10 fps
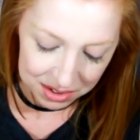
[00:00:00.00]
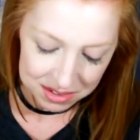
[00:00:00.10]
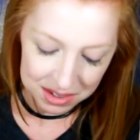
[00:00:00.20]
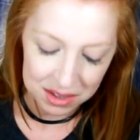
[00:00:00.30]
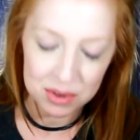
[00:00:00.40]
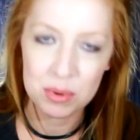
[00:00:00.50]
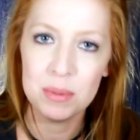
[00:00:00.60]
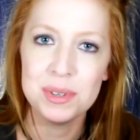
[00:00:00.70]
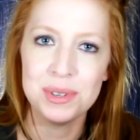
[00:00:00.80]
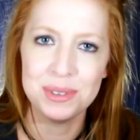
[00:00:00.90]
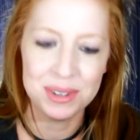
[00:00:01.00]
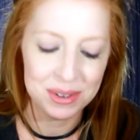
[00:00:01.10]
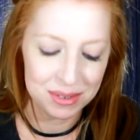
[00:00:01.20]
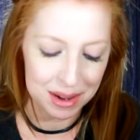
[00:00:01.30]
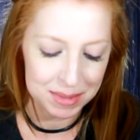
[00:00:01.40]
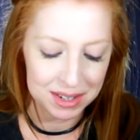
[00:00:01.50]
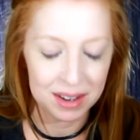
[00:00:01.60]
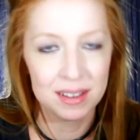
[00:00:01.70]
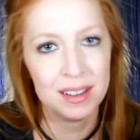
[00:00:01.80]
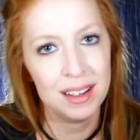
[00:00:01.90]
I gotta say though, what would you do? I
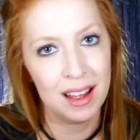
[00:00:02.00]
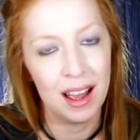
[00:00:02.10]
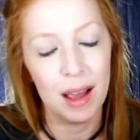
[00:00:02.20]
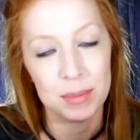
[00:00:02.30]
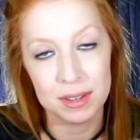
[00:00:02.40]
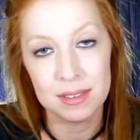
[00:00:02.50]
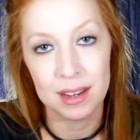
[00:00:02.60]
mean, I'm